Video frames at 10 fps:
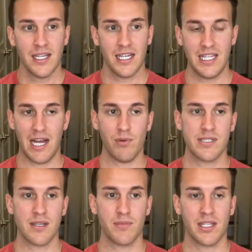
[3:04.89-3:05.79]
And that was
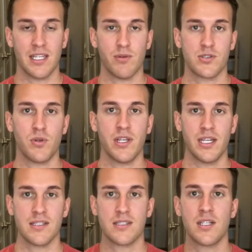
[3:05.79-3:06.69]
something that was really
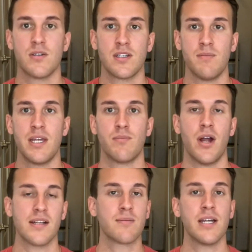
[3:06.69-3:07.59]
instilled in me and
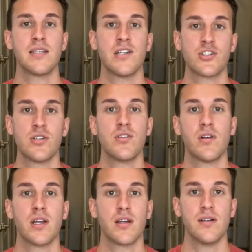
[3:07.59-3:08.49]
brought to my attention
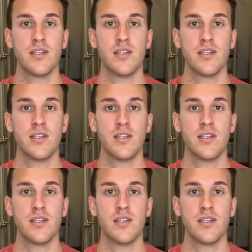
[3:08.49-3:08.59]
during